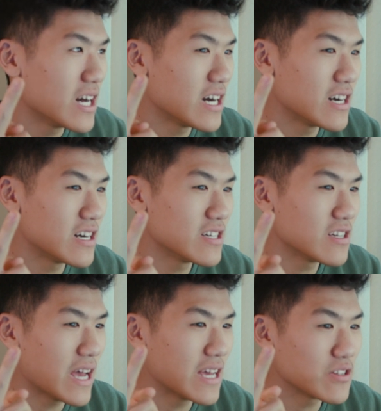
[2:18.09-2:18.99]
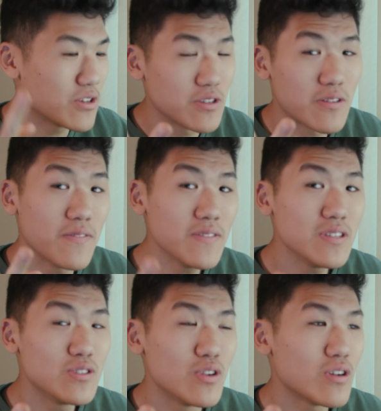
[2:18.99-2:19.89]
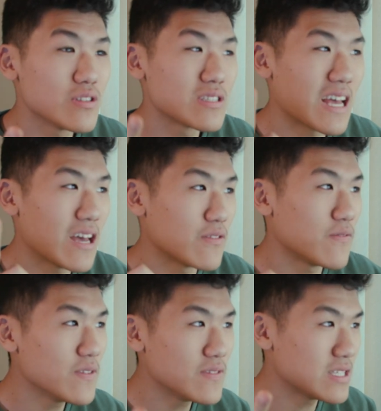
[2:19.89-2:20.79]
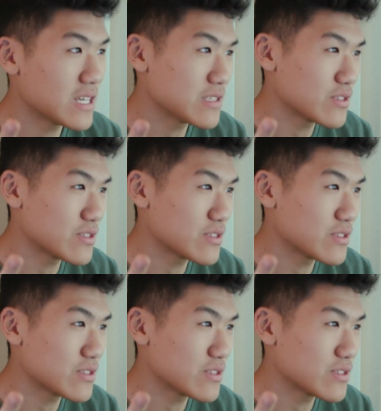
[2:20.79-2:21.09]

and earned $52.50